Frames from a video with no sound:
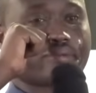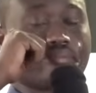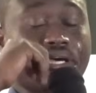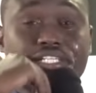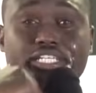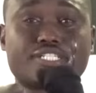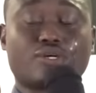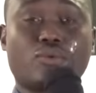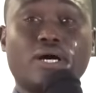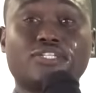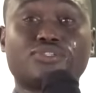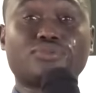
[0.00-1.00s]
mpejeje
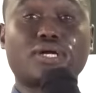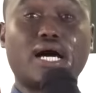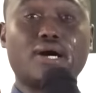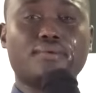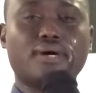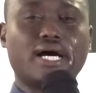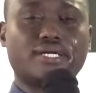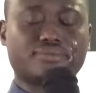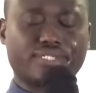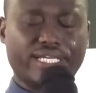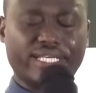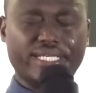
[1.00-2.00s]
kwatura aho
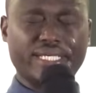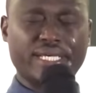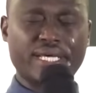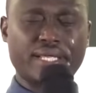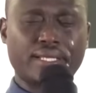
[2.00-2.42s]
hantu nyine